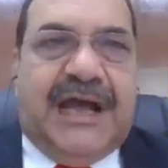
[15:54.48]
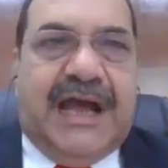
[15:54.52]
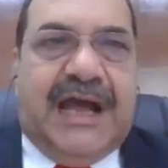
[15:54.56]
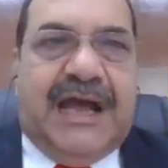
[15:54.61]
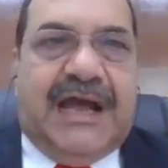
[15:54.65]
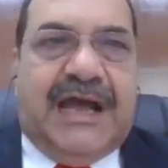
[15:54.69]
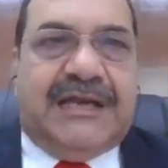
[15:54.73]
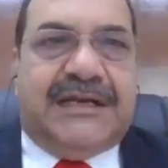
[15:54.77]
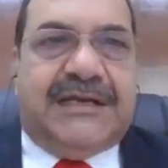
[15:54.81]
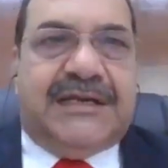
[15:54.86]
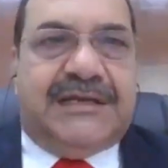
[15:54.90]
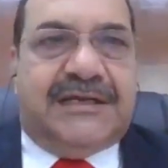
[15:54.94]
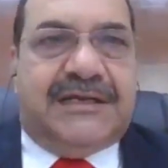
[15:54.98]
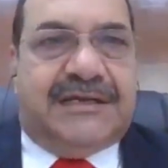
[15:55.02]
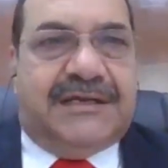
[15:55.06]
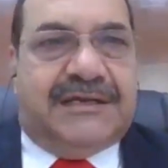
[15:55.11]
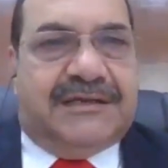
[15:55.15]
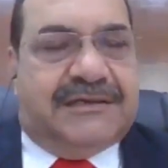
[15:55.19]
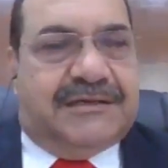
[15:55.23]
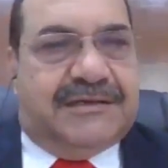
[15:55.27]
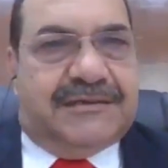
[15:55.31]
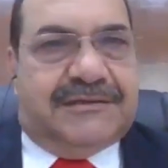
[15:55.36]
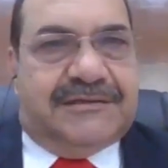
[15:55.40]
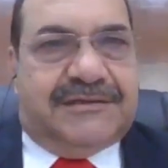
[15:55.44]
And
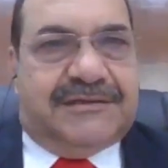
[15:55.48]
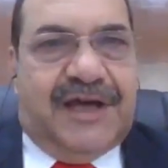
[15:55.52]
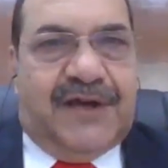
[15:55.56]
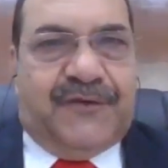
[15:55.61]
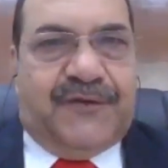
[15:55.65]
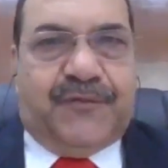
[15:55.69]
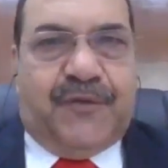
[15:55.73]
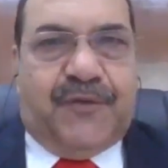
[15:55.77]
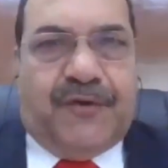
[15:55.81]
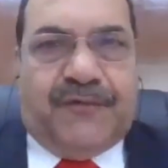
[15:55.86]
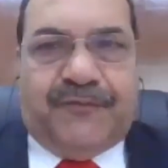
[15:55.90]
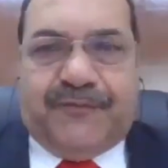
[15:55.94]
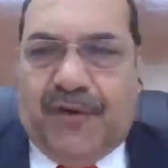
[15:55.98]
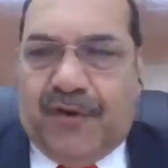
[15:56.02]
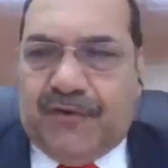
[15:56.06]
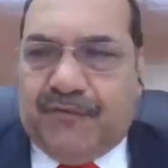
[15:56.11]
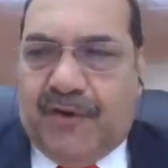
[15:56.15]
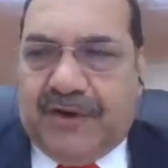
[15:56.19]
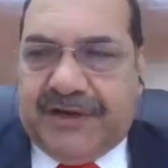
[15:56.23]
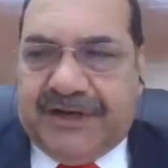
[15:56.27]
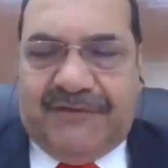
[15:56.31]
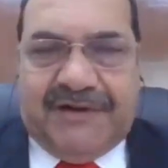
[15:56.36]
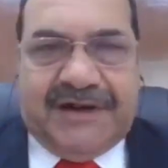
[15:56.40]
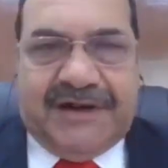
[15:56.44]
therefore, for
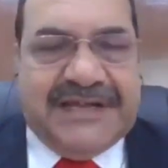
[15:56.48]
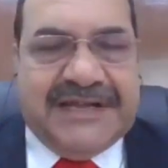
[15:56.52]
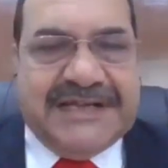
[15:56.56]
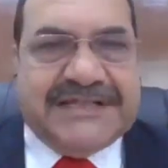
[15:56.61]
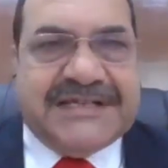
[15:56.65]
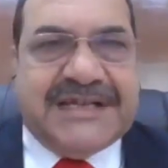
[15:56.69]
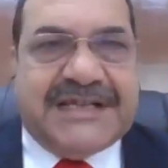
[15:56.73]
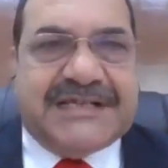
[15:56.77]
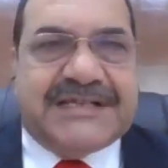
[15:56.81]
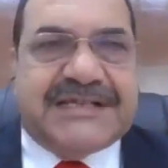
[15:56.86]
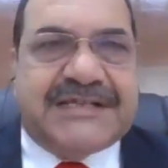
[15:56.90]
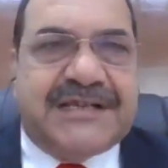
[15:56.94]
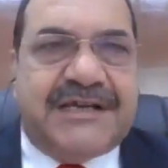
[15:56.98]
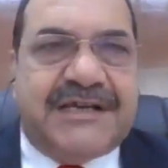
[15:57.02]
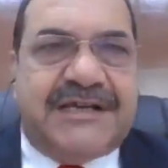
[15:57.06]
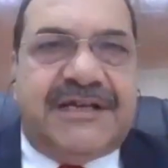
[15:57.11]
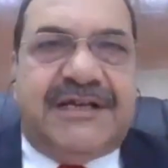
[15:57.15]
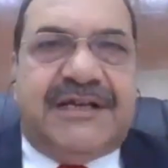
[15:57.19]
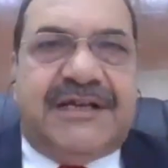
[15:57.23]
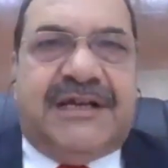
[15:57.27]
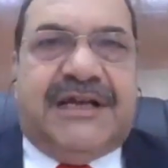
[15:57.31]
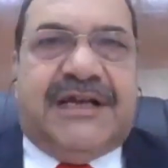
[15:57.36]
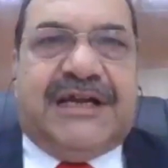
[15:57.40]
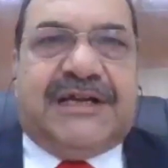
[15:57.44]
whatever reasons,
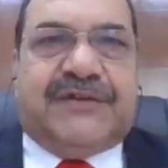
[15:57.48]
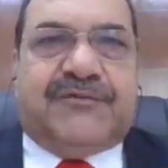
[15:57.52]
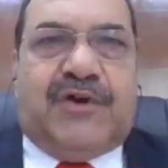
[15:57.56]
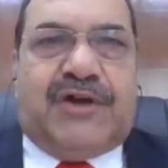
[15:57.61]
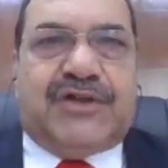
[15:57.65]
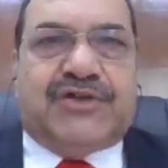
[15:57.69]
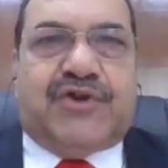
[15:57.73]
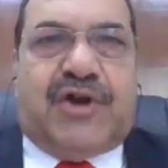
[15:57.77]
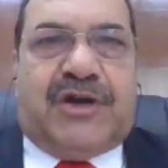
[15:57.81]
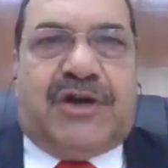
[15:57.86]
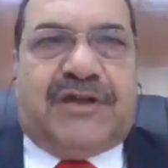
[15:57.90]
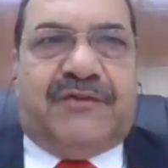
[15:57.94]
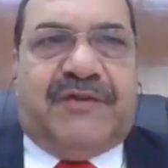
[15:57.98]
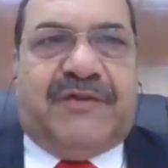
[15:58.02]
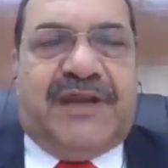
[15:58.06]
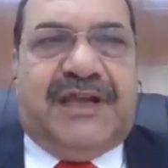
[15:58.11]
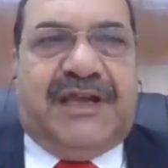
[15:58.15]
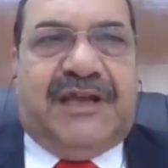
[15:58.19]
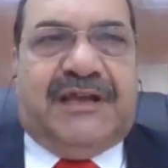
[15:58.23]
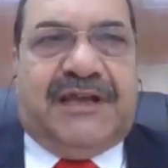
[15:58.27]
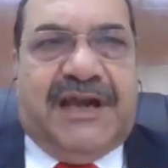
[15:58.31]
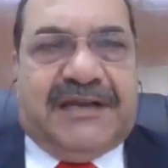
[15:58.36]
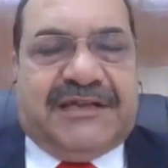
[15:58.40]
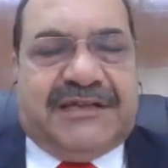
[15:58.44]
it was not a
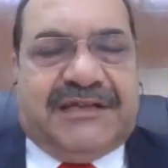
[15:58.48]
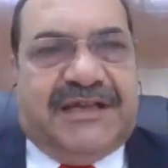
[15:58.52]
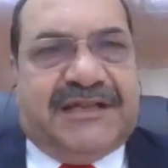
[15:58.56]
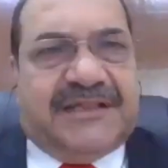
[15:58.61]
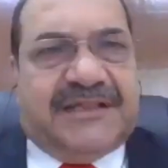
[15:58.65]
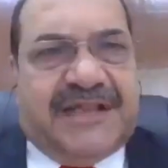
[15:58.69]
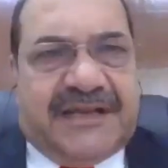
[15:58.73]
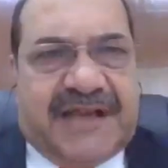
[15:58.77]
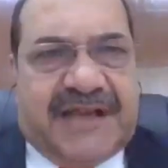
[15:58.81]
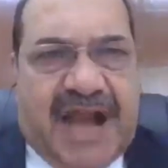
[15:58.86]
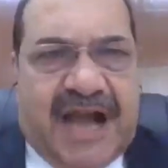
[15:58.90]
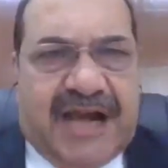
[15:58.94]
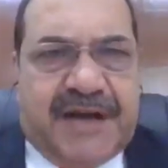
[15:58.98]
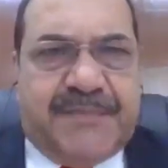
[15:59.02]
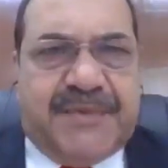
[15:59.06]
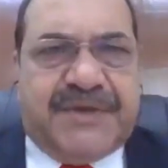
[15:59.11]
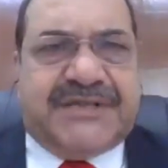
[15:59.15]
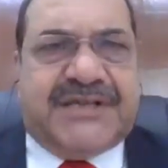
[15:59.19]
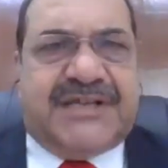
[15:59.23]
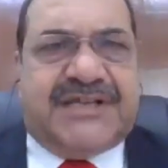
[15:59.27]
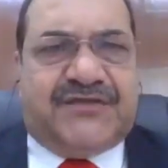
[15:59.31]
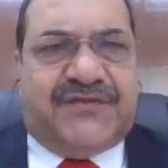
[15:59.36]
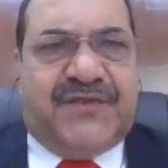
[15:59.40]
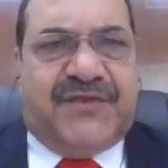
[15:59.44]
very great thing that
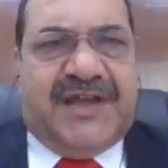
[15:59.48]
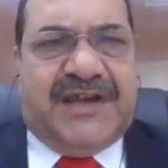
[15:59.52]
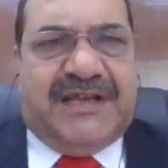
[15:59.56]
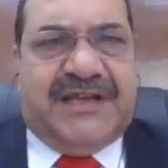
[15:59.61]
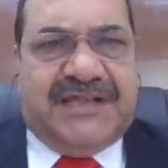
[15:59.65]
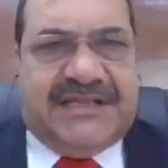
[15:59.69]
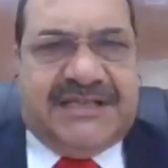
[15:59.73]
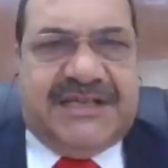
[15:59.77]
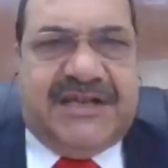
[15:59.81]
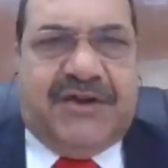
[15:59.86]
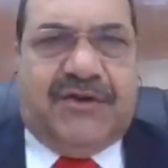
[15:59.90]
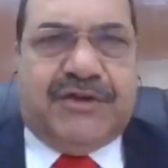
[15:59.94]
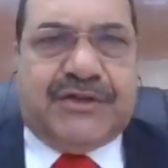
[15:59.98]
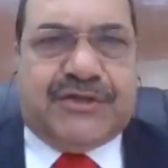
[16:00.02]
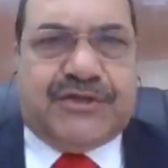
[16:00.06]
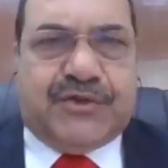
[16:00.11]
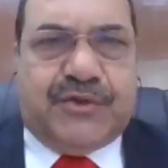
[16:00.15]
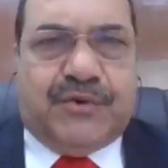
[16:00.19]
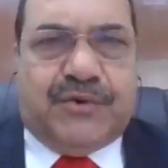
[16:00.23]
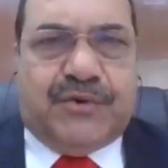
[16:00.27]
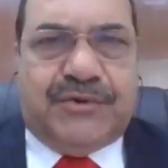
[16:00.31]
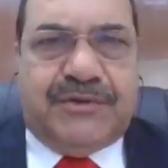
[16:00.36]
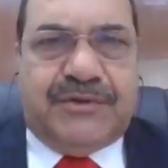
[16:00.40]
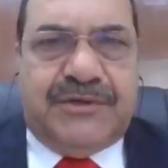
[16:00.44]
admissions were easy
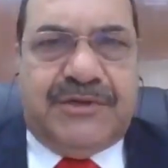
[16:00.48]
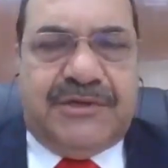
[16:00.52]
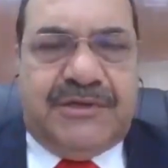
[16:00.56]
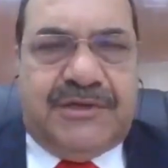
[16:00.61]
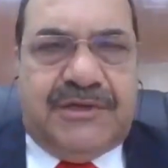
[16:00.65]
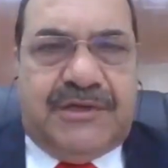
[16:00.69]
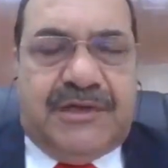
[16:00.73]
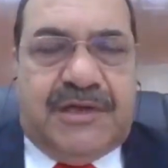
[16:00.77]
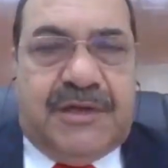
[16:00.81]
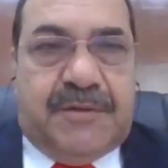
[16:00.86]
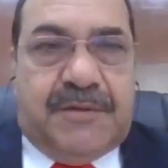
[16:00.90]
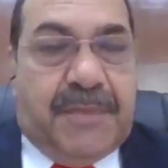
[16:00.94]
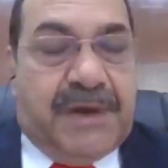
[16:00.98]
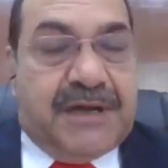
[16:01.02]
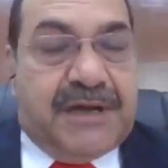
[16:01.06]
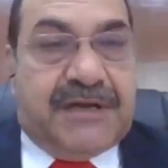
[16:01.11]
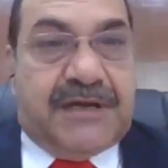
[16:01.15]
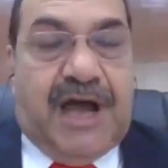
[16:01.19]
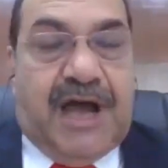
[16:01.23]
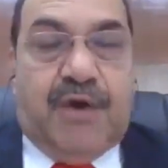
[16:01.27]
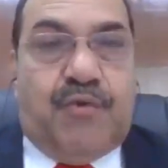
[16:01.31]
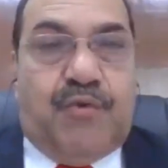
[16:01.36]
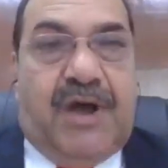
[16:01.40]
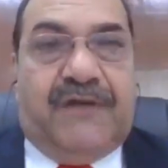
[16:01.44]
also.
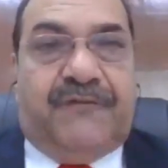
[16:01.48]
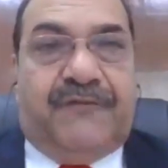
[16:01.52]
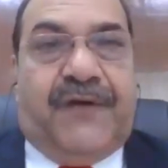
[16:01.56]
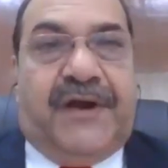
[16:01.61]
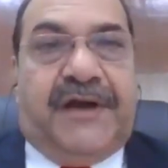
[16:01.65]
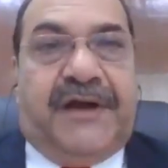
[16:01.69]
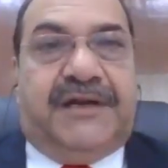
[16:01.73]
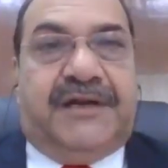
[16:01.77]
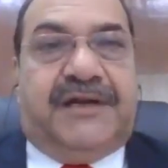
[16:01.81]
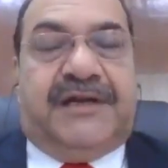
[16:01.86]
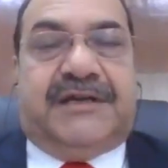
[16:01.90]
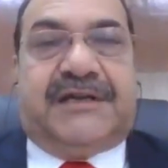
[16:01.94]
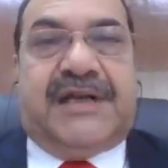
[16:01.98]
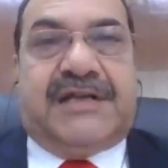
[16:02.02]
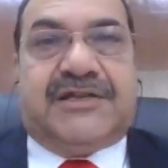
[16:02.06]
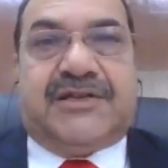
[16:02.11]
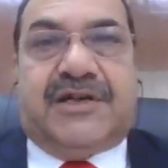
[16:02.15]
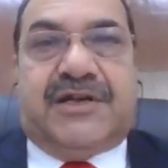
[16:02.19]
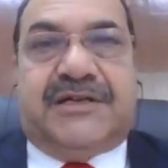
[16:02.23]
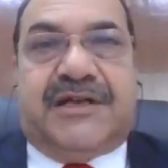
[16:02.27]
But now I find it has